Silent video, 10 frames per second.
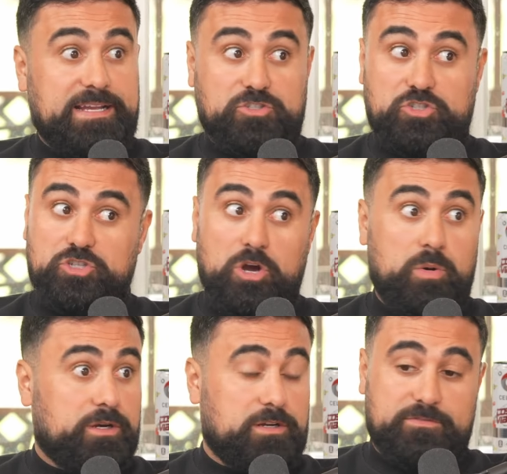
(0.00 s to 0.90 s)
get
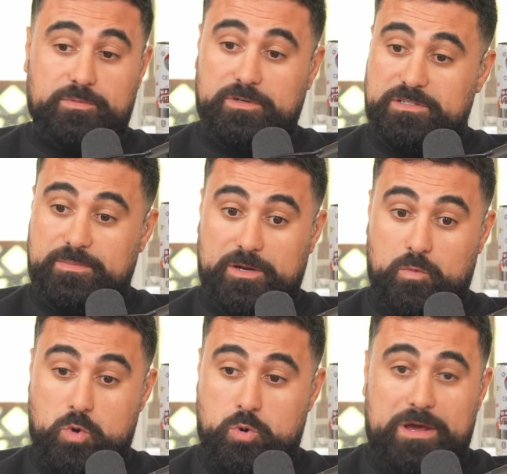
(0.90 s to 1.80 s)
so uncomfortable, because yep. I'm like,
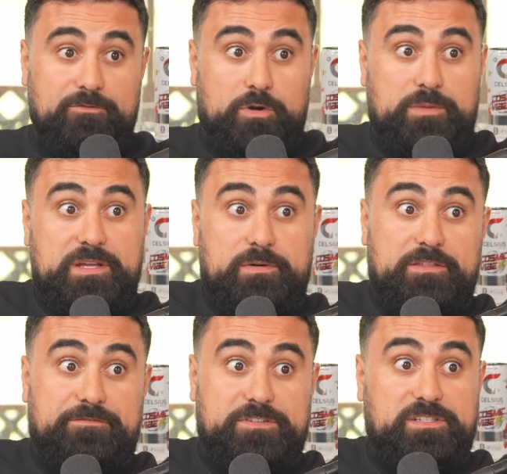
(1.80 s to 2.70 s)
whoa, I don't even want to be
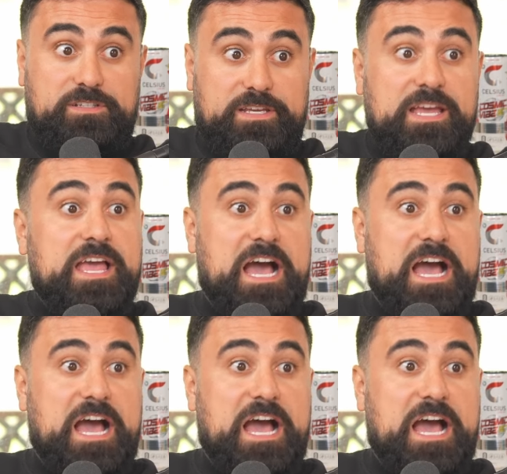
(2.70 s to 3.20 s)
around the facility.